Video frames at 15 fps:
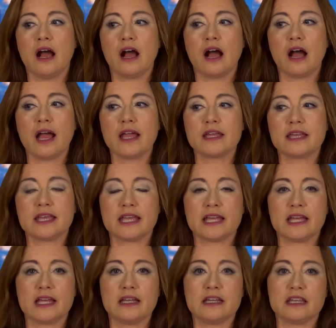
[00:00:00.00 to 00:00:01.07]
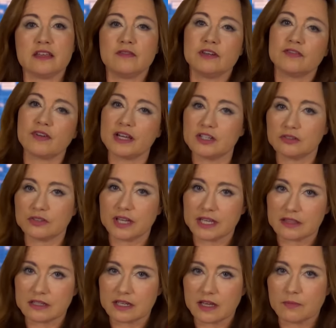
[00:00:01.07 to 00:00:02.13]
I can, even if I don't like
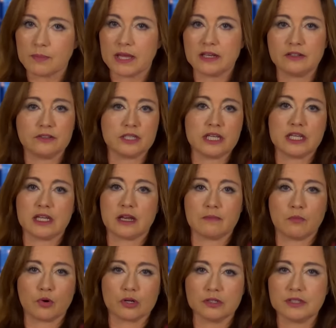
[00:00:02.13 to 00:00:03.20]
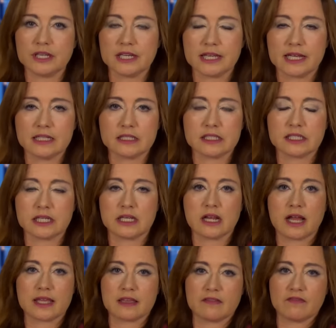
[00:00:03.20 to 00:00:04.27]
the death penalty, I'm morally against it,
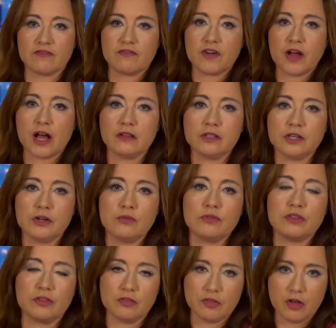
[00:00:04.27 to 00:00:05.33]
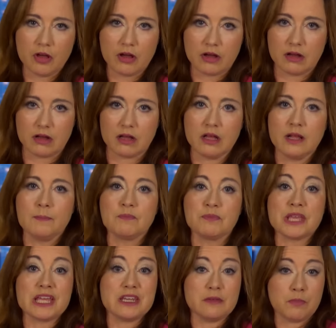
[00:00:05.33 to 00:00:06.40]
I can follow the law
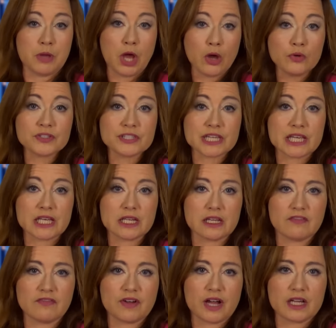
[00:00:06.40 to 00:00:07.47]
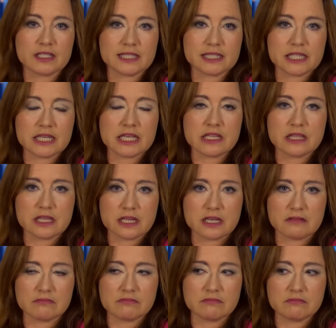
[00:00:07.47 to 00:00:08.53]
and impose it if I see
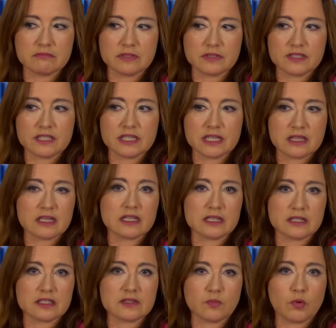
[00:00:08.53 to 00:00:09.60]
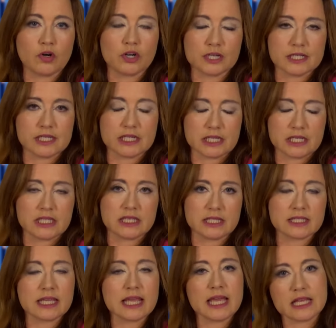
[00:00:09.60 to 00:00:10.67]
that see that it's warranted in
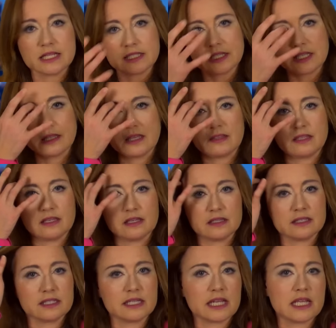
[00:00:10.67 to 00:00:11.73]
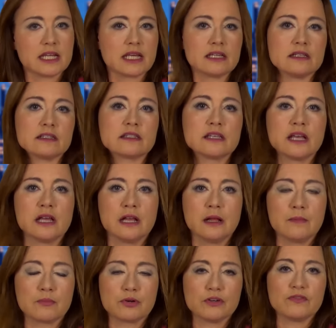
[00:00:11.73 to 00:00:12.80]
this case and that the state has
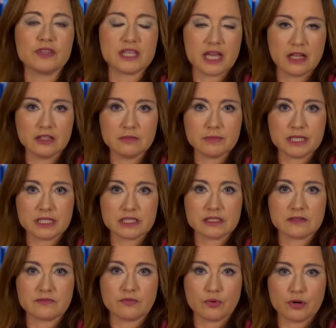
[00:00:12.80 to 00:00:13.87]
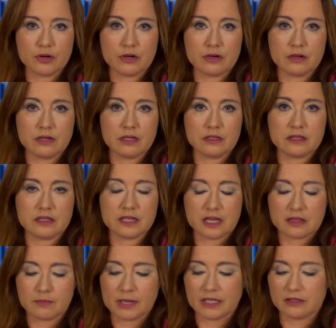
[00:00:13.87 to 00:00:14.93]
proven the elements for uh, the
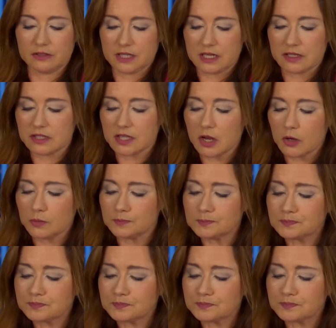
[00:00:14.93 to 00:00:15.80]
death penalty. So